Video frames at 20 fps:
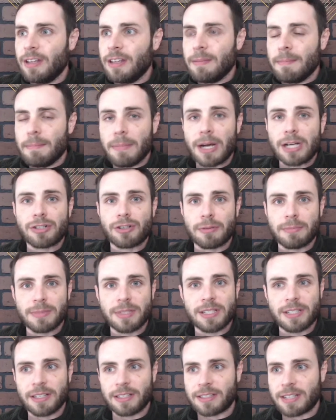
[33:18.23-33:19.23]

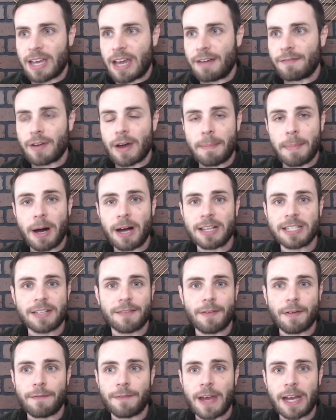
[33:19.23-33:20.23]
mushrooms to have a
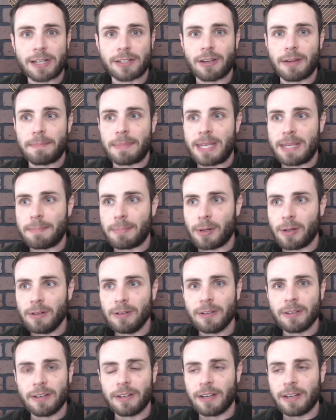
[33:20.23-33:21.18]
positive effect on people.